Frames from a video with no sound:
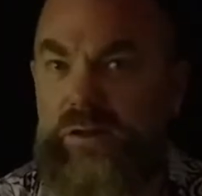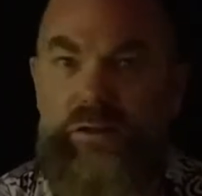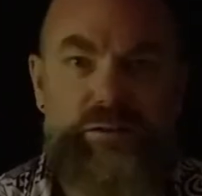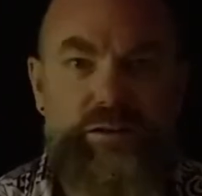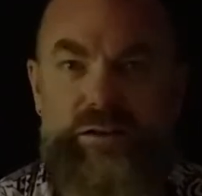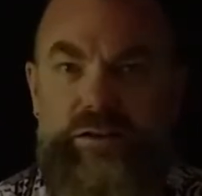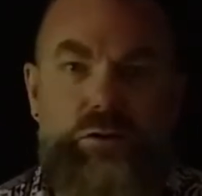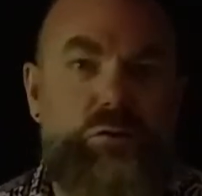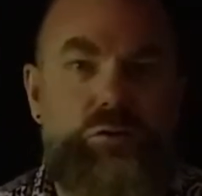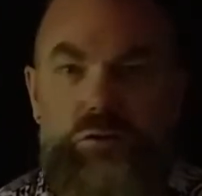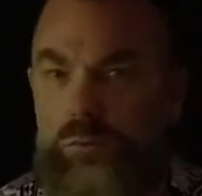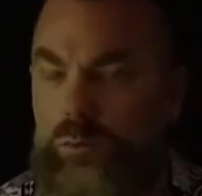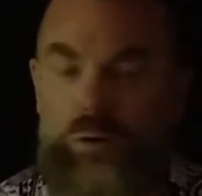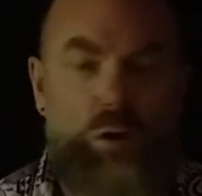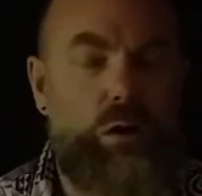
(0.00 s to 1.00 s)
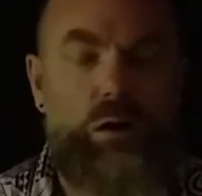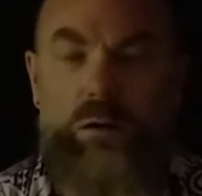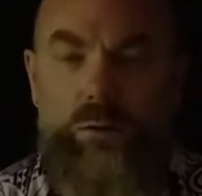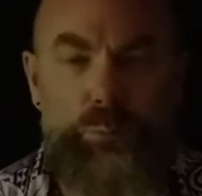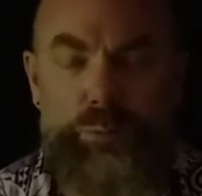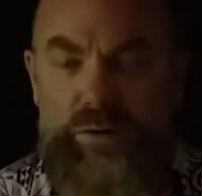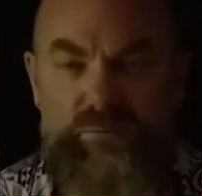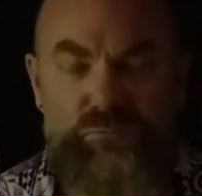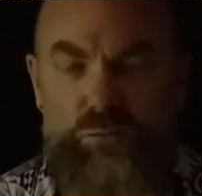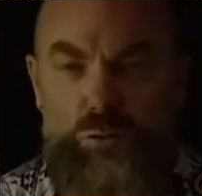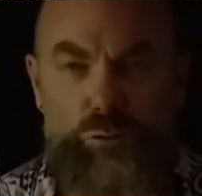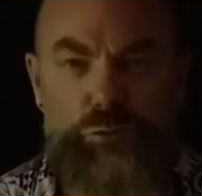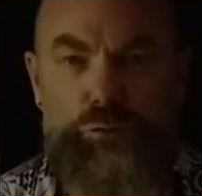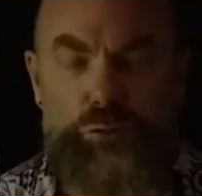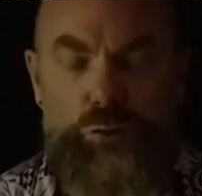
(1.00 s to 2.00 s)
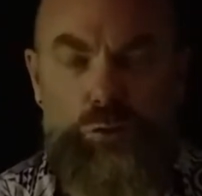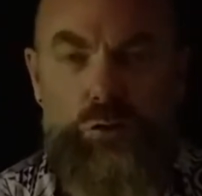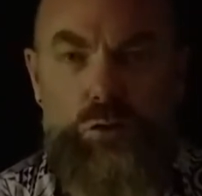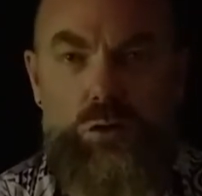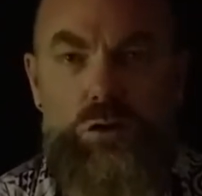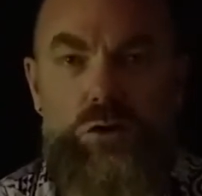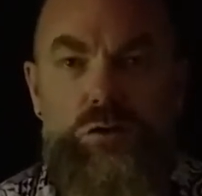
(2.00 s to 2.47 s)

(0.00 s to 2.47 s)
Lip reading: Like, we're all a big full circle.